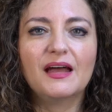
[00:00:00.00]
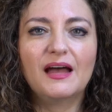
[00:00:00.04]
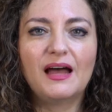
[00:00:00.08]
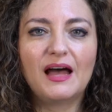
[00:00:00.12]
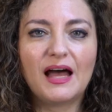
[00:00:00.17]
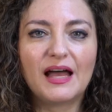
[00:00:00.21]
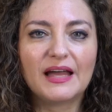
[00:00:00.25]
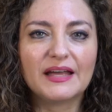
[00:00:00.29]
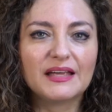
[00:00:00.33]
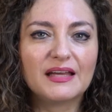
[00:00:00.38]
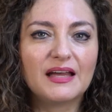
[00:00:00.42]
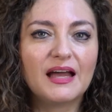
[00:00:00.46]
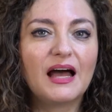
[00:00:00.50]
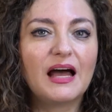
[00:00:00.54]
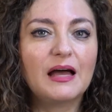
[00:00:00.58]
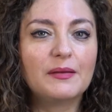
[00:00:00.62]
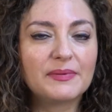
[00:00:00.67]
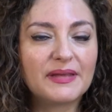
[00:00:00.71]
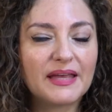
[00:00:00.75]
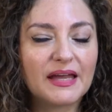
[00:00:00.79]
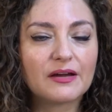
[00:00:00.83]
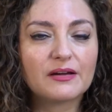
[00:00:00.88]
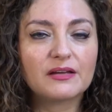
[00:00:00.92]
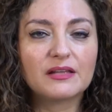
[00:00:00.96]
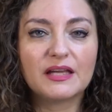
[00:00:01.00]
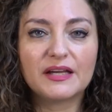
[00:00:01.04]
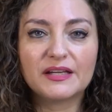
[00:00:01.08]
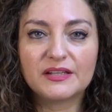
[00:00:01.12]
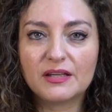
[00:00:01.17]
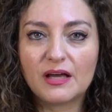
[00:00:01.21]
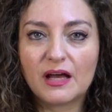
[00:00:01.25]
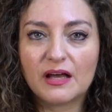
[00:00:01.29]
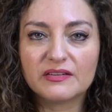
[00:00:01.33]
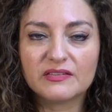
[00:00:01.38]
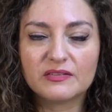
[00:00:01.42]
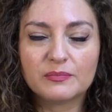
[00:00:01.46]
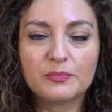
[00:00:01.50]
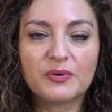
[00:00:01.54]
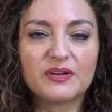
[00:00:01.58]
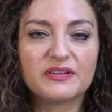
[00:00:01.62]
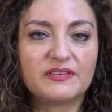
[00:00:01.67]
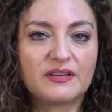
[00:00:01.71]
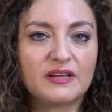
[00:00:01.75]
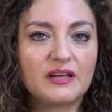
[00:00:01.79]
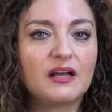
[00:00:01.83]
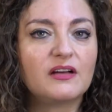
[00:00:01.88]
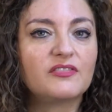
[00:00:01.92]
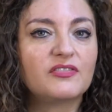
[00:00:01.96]
Hi, I'm Caroline Doss,
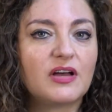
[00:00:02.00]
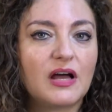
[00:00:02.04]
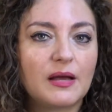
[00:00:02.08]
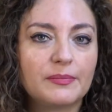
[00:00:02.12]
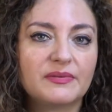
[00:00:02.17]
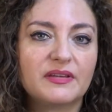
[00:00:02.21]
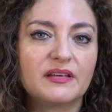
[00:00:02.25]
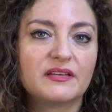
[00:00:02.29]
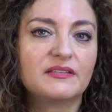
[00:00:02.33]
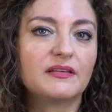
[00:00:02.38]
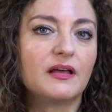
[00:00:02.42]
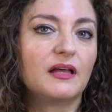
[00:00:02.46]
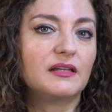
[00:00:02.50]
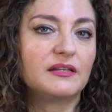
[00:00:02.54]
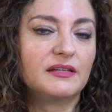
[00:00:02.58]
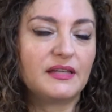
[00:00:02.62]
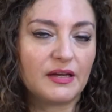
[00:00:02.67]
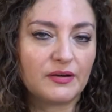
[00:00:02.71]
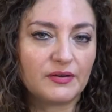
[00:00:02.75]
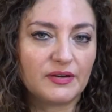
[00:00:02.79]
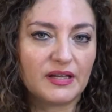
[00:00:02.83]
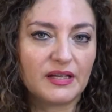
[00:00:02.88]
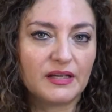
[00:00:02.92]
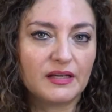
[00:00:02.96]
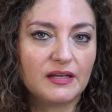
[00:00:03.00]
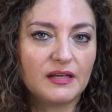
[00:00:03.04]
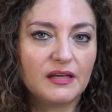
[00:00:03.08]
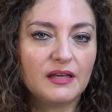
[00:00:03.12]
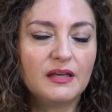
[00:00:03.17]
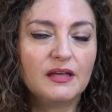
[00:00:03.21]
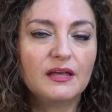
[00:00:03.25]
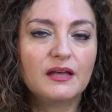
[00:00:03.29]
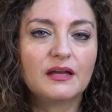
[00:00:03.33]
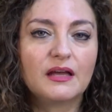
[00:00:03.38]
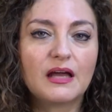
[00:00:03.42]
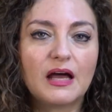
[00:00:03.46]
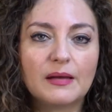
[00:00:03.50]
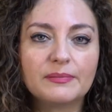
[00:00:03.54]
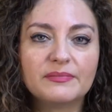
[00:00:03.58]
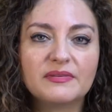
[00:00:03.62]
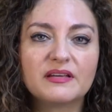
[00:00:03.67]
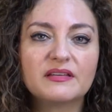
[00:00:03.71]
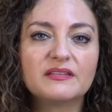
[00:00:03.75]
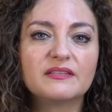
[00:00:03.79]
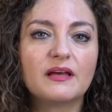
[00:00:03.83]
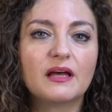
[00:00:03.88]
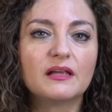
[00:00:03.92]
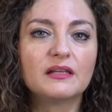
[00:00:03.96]
President of Coptic Solidarity.
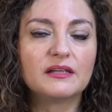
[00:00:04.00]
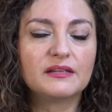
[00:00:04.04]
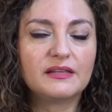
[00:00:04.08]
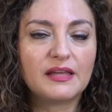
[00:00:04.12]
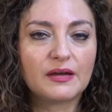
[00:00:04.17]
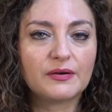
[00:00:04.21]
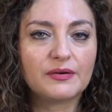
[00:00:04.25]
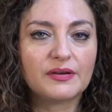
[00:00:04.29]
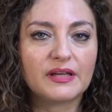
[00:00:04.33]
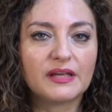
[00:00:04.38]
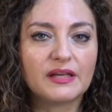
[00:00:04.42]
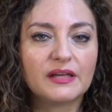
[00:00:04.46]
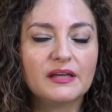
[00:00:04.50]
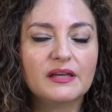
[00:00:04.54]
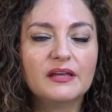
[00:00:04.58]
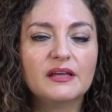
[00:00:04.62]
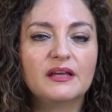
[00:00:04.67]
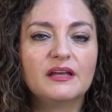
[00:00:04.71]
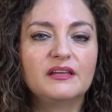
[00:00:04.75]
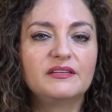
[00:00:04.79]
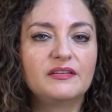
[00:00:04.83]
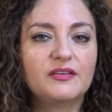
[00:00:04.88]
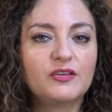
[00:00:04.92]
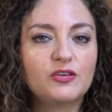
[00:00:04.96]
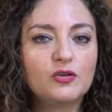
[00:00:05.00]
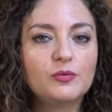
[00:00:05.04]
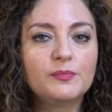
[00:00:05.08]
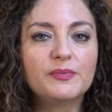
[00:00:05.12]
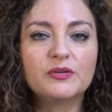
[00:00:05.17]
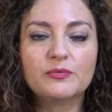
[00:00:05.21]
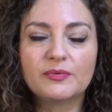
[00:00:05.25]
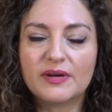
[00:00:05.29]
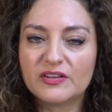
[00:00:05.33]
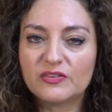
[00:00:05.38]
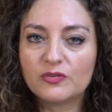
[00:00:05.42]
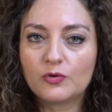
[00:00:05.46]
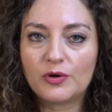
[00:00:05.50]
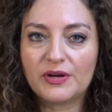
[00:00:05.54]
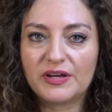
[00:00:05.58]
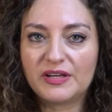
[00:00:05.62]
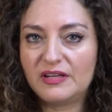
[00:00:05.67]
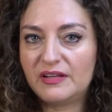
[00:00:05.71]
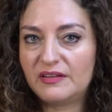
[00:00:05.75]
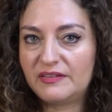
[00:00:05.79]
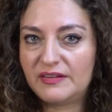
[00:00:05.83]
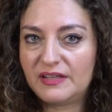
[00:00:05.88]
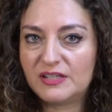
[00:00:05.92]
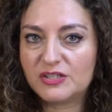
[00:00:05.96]
Coptic Solidarity is a human rights
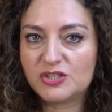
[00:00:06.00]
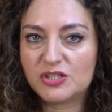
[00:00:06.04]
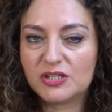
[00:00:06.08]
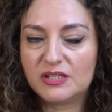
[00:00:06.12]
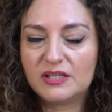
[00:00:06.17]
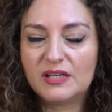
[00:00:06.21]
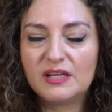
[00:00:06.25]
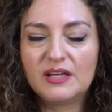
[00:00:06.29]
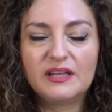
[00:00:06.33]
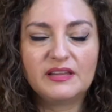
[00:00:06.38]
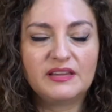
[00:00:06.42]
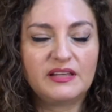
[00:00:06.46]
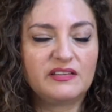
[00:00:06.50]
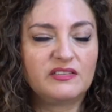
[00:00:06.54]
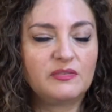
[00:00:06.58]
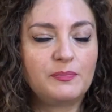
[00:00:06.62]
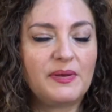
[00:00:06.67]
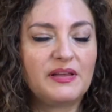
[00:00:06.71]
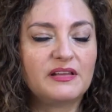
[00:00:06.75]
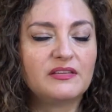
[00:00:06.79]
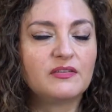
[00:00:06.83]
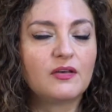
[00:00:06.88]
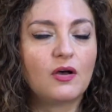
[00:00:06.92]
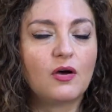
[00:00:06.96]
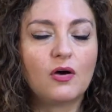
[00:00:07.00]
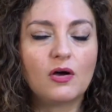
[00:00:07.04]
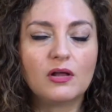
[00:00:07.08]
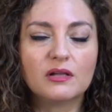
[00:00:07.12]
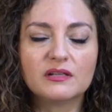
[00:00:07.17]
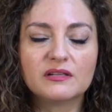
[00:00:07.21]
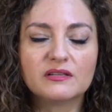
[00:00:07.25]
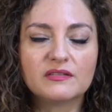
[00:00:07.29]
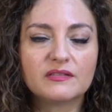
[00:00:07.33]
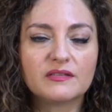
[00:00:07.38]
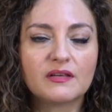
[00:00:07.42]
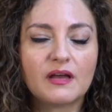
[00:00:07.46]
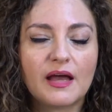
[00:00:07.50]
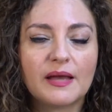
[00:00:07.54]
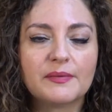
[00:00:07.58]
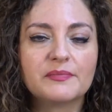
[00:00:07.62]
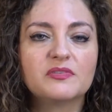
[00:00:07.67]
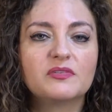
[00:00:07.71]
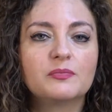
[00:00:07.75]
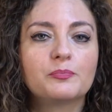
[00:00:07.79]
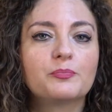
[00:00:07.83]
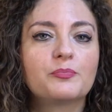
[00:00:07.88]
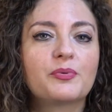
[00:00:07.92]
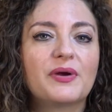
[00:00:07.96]
organization that spends all its time
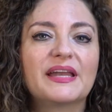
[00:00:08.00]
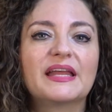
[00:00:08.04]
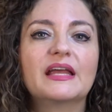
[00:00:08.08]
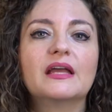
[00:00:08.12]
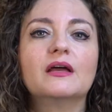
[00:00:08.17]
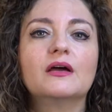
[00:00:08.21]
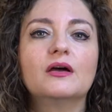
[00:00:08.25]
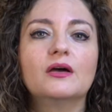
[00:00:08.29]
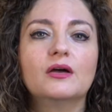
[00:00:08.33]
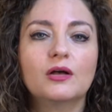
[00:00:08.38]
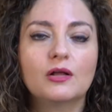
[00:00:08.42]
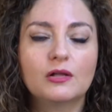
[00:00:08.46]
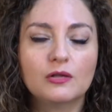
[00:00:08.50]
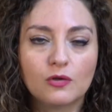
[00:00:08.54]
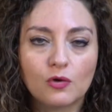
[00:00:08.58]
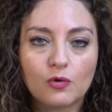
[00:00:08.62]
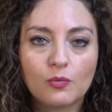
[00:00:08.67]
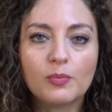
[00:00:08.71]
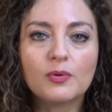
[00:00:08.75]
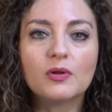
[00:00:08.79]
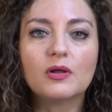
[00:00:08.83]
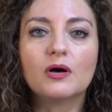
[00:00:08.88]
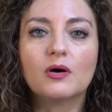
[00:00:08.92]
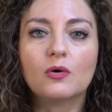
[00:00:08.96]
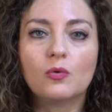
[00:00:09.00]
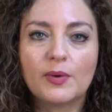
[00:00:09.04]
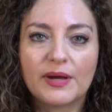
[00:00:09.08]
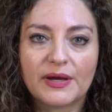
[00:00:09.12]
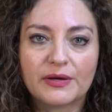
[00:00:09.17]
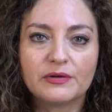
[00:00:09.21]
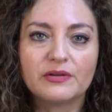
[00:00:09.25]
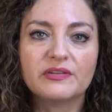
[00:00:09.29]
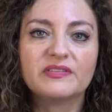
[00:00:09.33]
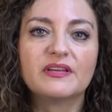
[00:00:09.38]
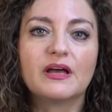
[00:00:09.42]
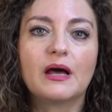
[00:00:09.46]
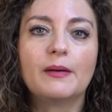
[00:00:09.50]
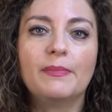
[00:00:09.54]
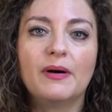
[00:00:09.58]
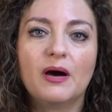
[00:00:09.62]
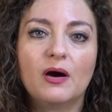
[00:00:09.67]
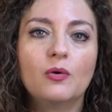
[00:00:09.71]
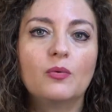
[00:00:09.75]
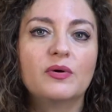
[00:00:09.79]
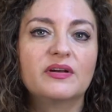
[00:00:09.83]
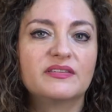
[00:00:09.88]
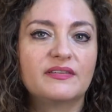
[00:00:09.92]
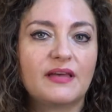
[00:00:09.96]
spreading global awareness
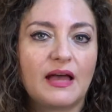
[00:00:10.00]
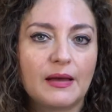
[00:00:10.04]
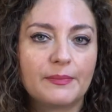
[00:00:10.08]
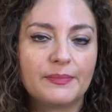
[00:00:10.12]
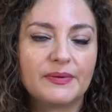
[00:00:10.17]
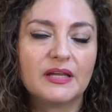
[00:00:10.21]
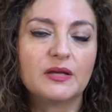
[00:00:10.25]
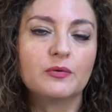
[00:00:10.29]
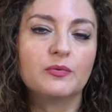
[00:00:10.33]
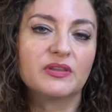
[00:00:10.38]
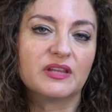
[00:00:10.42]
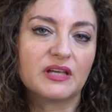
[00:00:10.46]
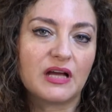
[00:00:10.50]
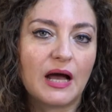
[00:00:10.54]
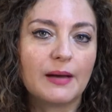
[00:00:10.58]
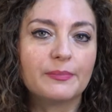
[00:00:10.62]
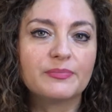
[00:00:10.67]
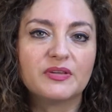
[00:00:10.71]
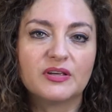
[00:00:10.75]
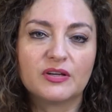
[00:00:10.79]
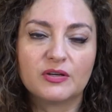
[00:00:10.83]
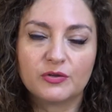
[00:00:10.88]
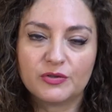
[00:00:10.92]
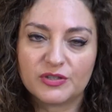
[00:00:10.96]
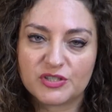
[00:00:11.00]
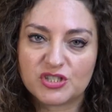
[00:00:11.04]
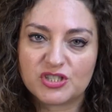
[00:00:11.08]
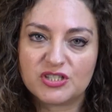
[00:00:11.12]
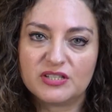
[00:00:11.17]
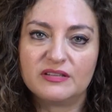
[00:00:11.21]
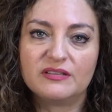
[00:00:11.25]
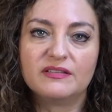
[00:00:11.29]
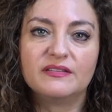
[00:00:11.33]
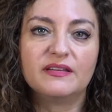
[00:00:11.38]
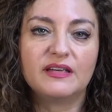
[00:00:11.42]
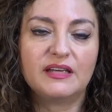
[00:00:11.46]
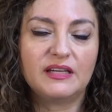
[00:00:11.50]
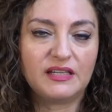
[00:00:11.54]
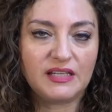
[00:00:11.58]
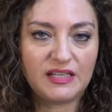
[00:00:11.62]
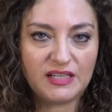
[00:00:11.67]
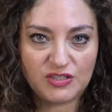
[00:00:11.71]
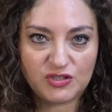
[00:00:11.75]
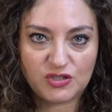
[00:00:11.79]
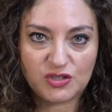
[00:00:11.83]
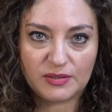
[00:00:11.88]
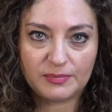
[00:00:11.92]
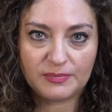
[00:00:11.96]
about what's happening with Coptic Christians in
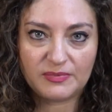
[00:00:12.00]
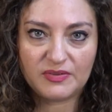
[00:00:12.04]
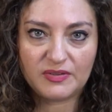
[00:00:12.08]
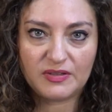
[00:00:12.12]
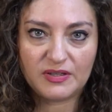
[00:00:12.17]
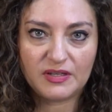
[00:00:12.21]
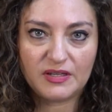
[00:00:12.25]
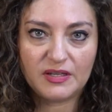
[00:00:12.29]
Egypt.